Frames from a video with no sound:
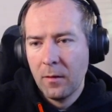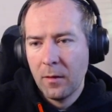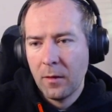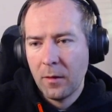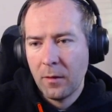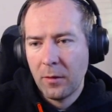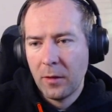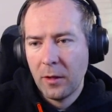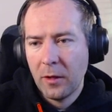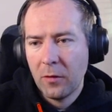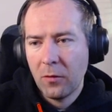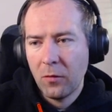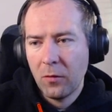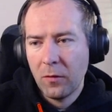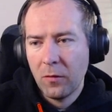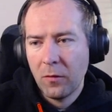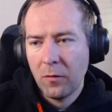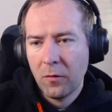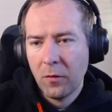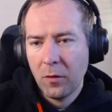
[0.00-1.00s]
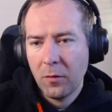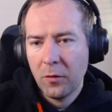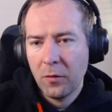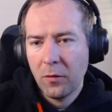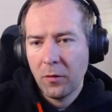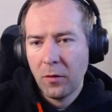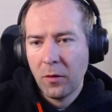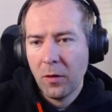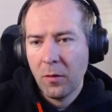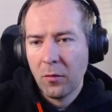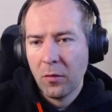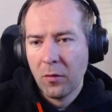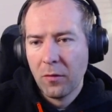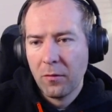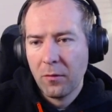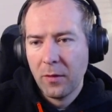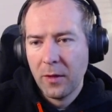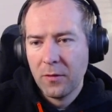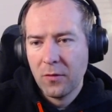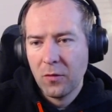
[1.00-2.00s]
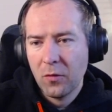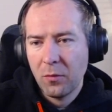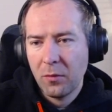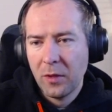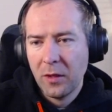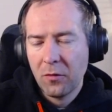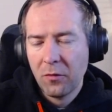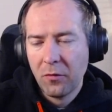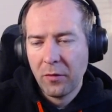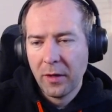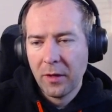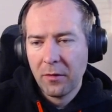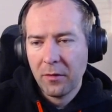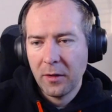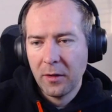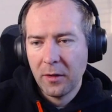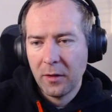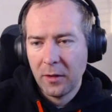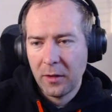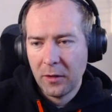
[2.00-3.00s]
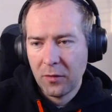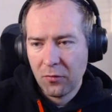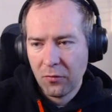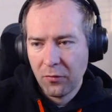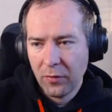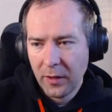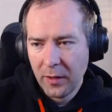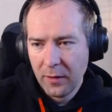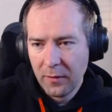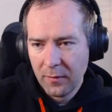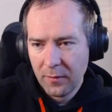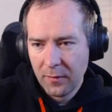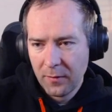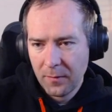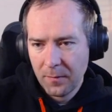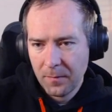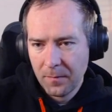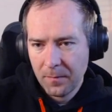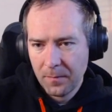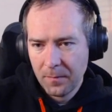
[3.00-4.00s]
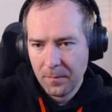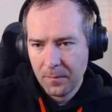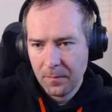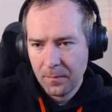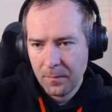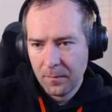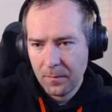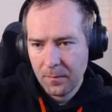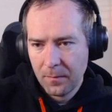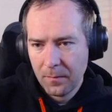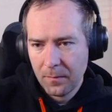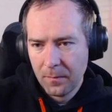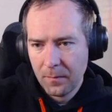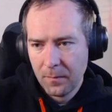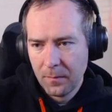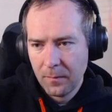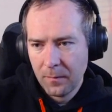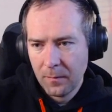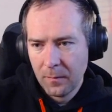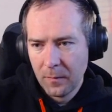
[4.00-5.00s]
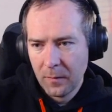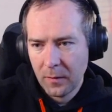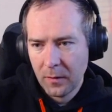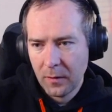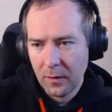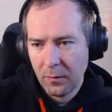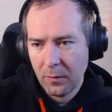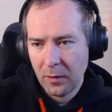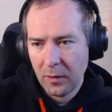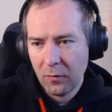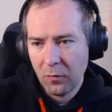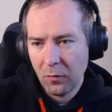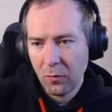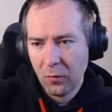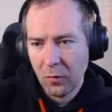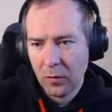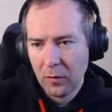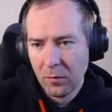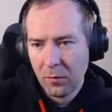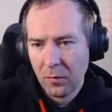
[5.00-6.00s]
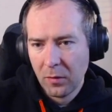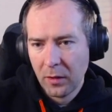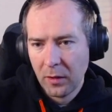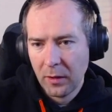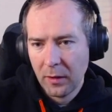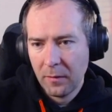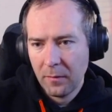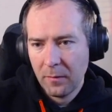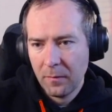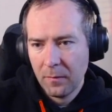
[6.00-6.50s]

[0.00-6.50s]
And we need to determine the number of ways to beat the record in each race. And then we need to multiply.